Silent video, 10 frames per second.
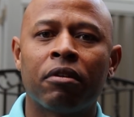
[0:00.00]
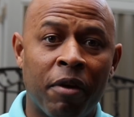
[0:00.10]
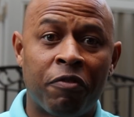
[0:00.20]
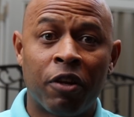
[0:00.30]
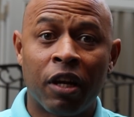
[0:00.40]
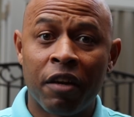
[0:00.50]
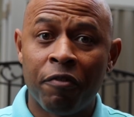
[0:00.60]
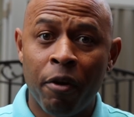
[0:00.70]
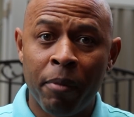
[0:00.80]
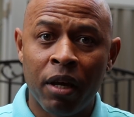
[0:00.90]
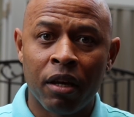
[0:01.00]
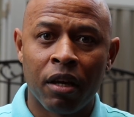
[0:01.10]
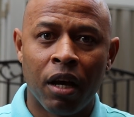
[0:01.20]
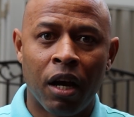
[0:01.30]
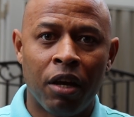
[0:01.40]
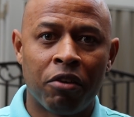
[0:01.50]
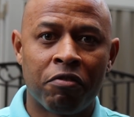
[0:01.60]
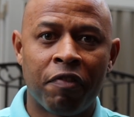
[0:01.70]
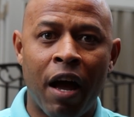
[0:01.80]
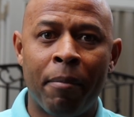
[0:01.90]
If you're looking for me, uh, you
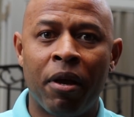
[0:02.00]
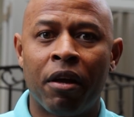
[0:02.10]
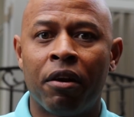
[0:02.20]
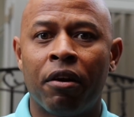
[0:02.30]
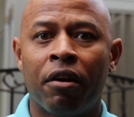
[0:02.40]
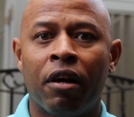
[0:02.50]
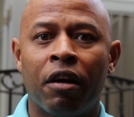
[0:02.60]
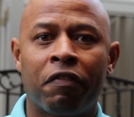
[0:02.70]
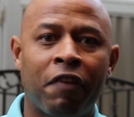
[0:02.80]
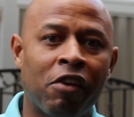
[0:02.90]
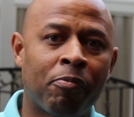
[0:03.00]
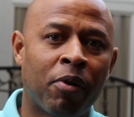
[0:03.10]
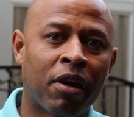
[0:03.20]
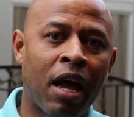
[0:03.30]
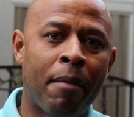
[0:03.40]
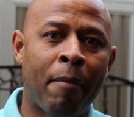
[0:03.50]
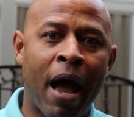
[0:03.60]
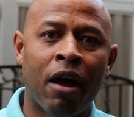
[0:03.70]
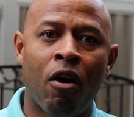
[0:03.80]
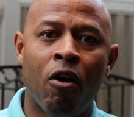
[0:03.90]
can find me under uh, Facebook at
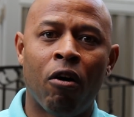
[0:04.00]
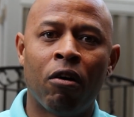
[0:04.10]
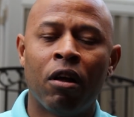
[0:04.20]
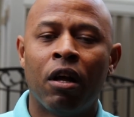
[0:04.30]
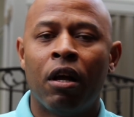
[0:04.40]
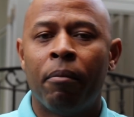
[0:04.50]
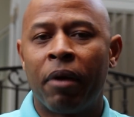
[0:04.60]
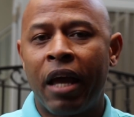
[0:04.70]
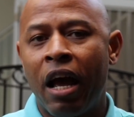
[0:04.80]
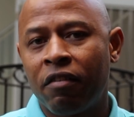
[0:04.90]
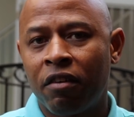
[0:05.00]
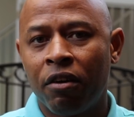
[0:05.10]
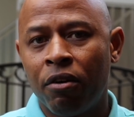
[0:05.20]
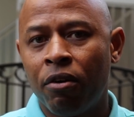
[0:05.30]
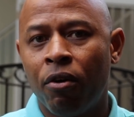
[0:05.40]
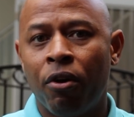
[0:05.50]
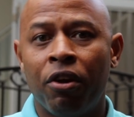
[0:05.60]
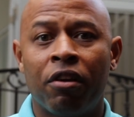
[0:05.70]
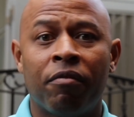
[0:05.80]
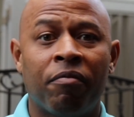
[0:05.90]
Mac Hall McCaskill, or
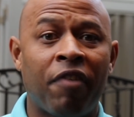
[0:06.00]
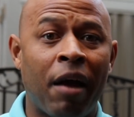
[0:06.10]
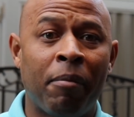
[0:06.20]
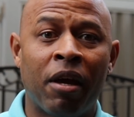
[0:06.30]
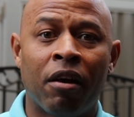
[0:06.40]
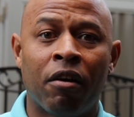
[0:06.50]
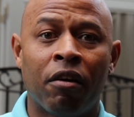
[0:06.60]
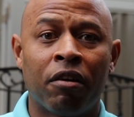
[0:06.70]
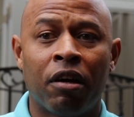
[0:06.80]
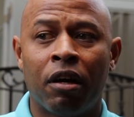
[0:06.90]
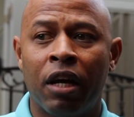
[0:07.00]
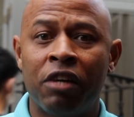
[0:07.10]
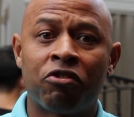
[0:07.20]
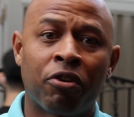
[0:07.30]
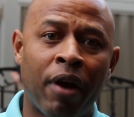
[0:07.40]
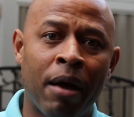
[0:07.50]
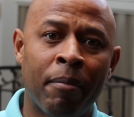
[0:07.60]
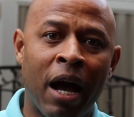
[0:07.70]
you can find me on uh, Instagram,